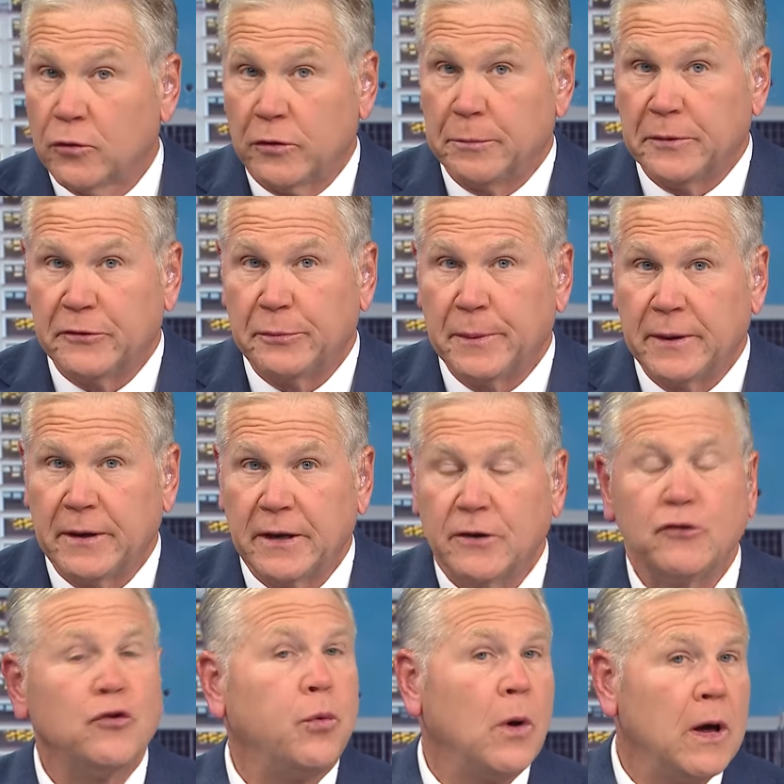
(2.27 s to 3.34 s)
going to be
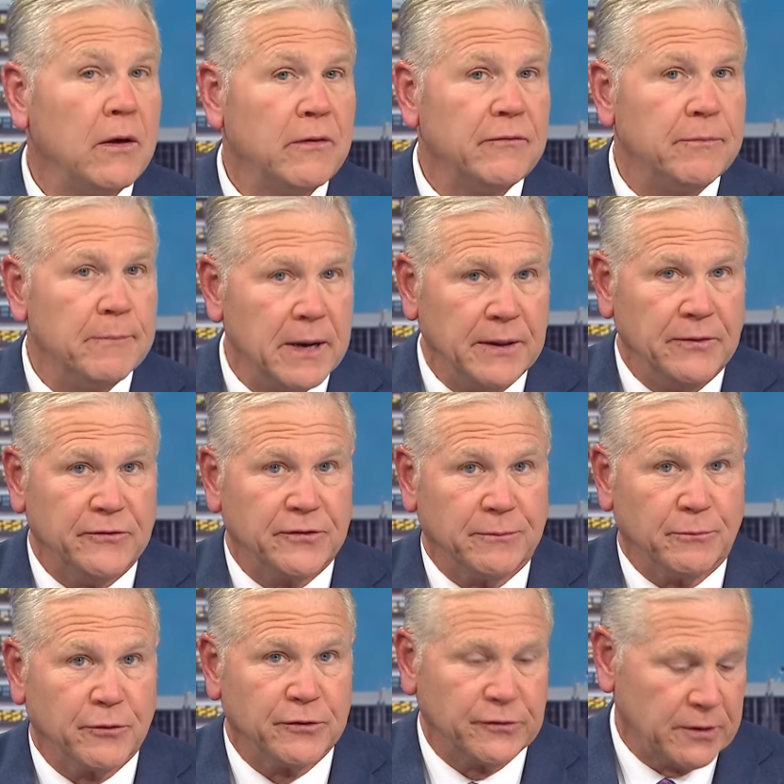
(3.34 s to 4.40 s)
spending 12 months
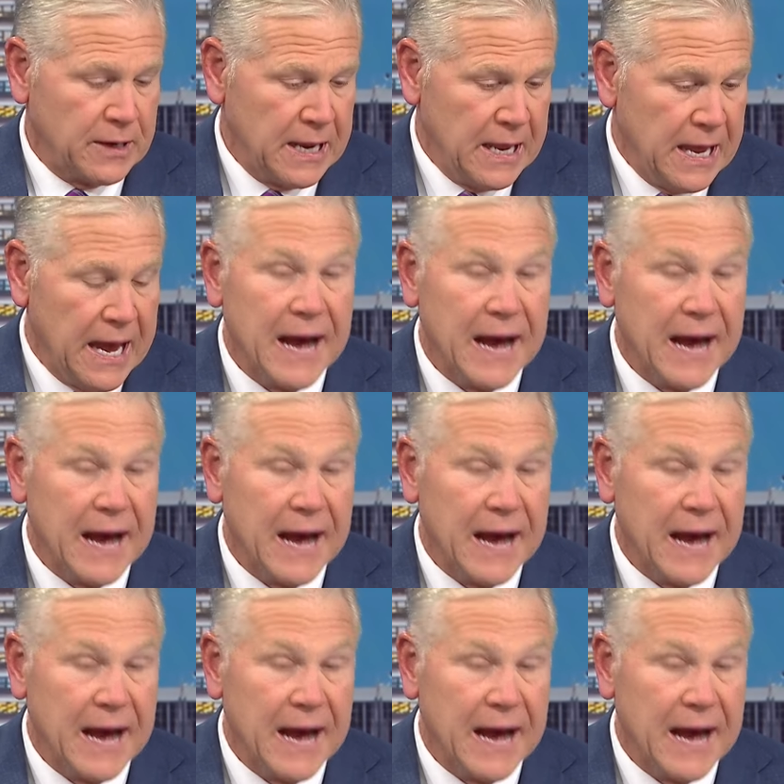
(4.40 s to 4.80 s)
in prison